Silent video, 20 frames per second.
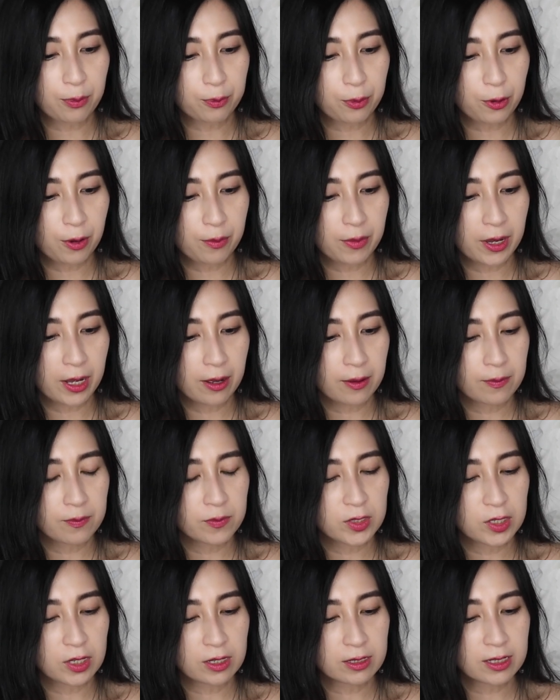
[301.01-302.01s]
Premium
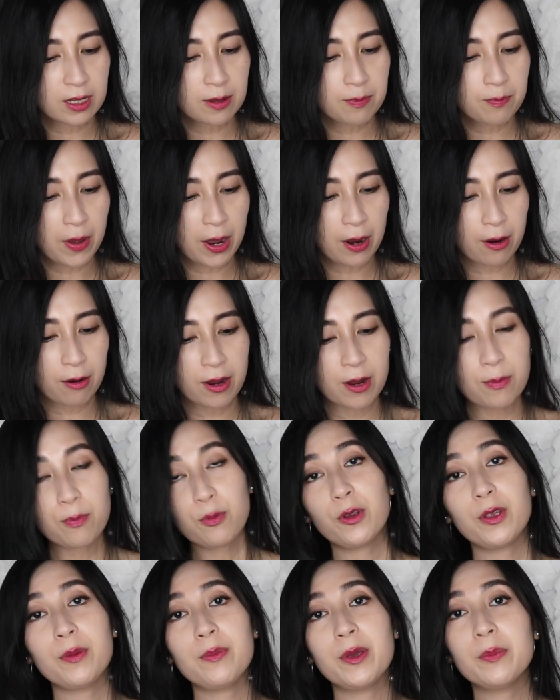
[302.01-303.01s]
Ginsenberry
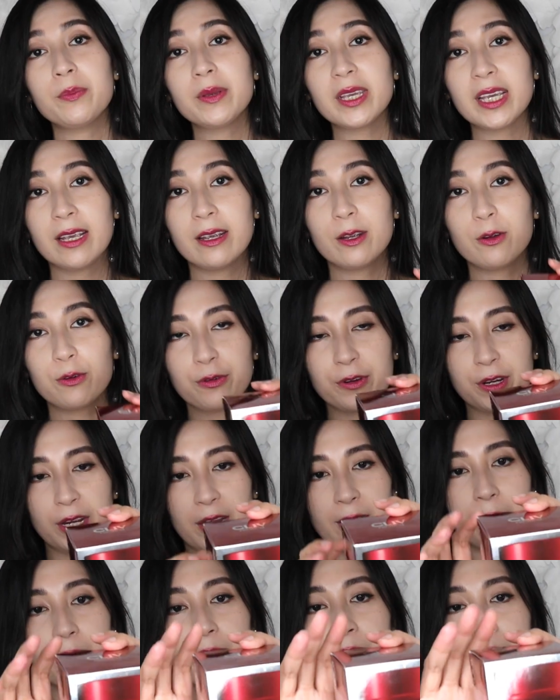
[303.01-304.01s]
Premium
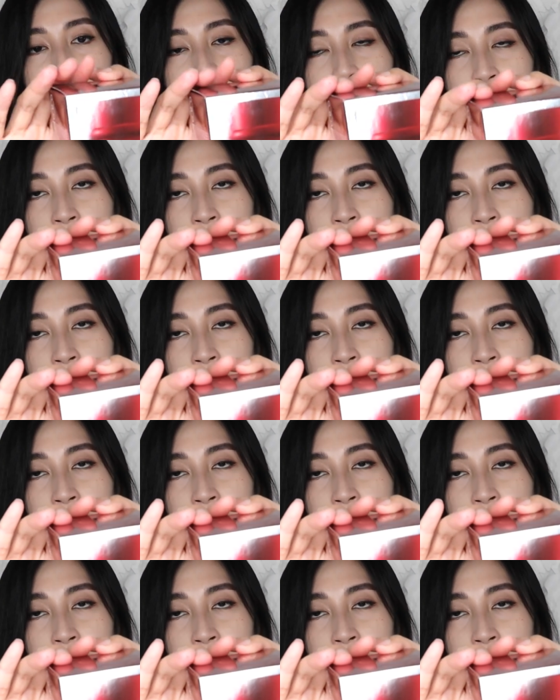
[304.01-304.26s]
Cream.